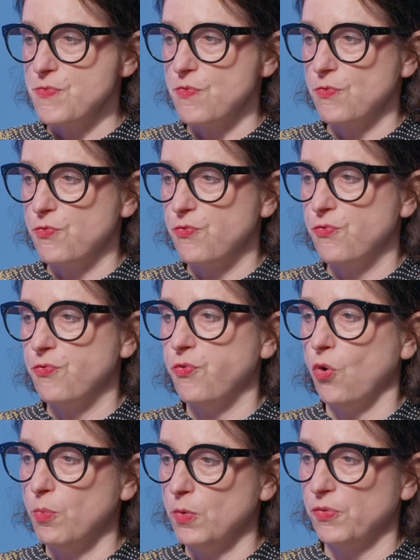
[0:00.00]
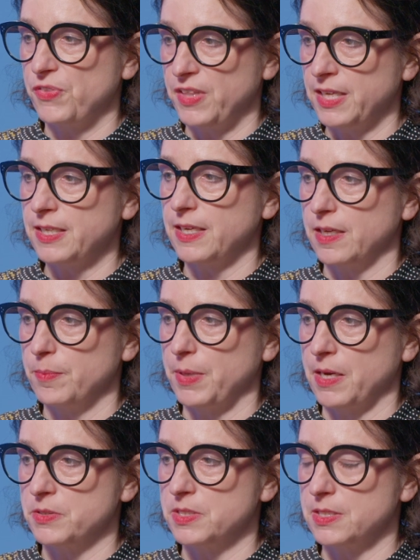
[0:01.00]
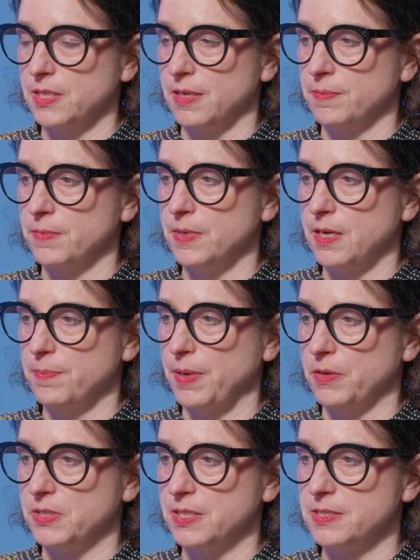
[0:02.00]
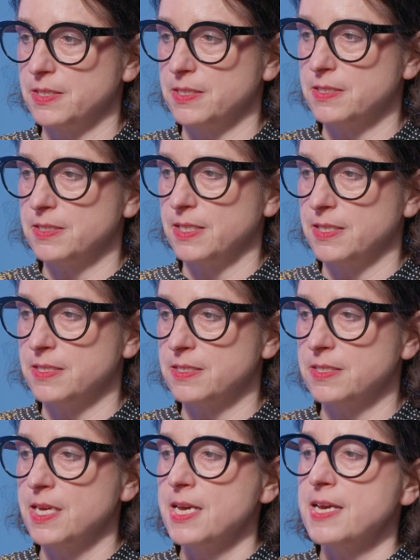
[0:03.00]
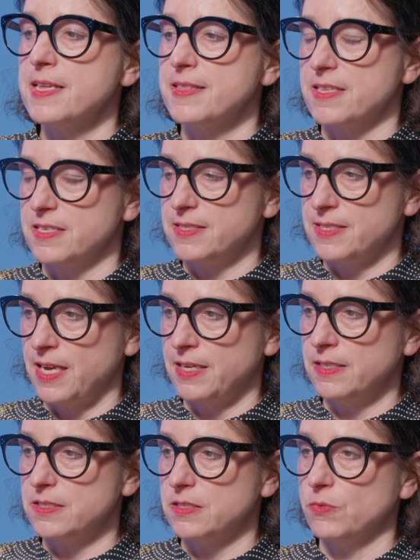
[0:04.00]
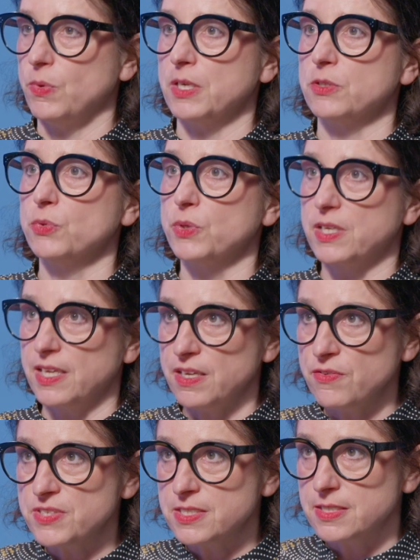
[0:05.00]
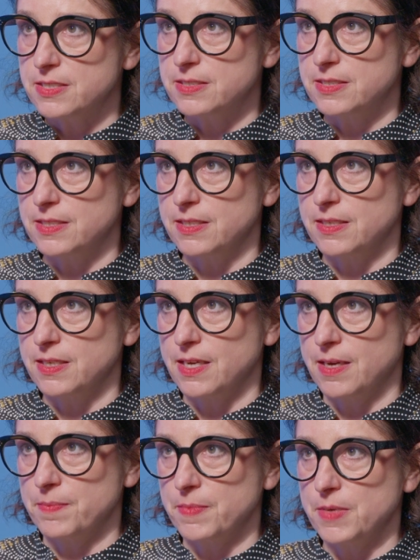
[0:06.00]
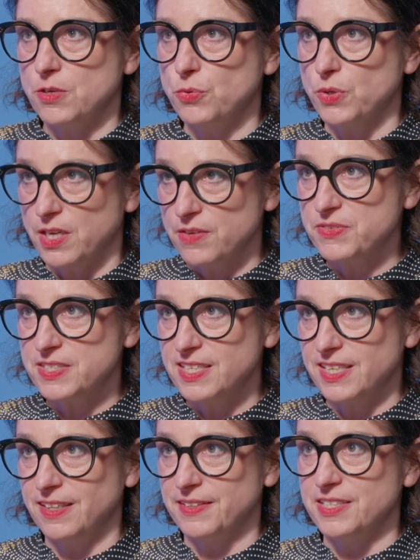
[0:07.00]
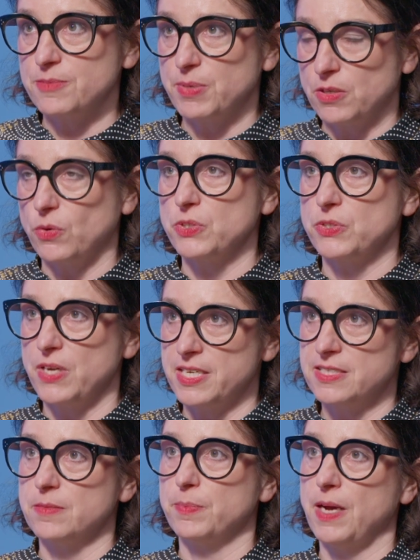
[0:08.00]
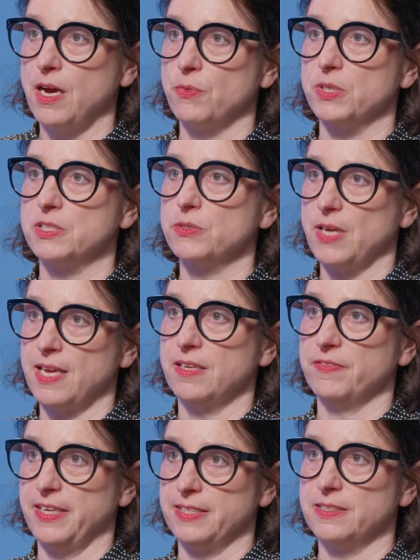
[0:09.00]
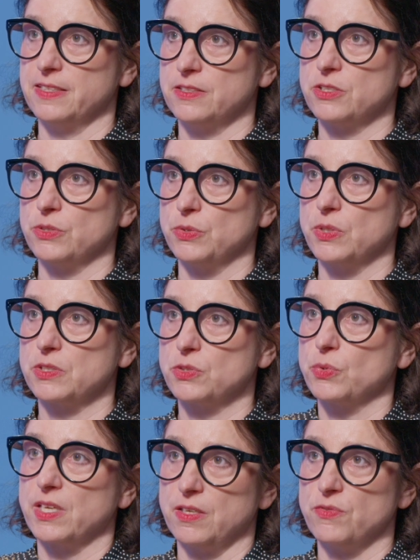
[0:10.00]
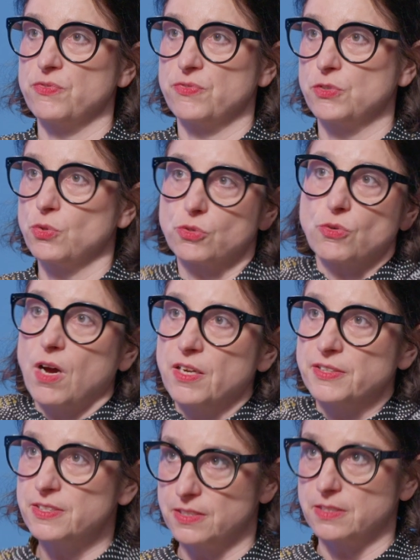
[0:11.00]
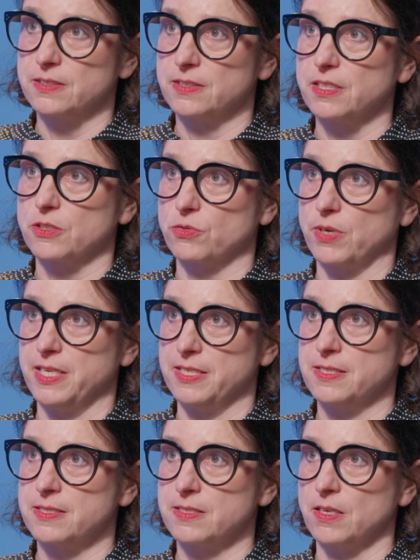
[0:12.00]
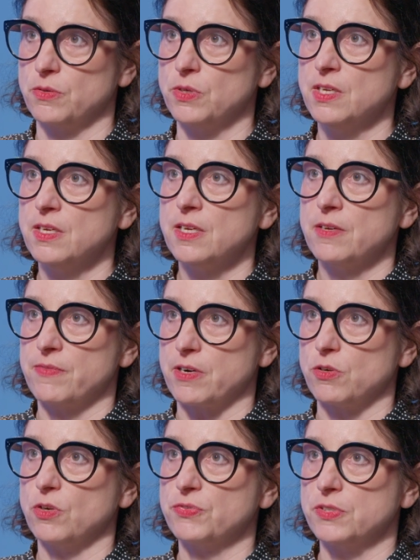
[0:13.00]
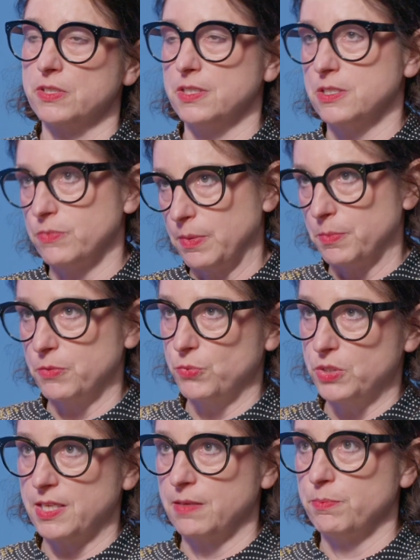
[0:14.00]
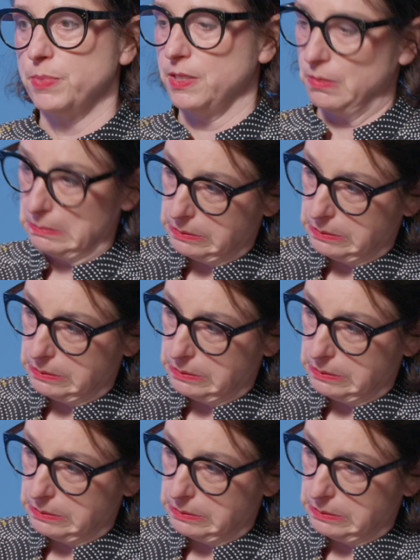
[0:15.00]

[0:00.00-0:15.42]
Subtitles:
form of thinking about this is the saint is the one who gives the illness, but also has the power to elevate it, to grant the grace. So very often these women would then be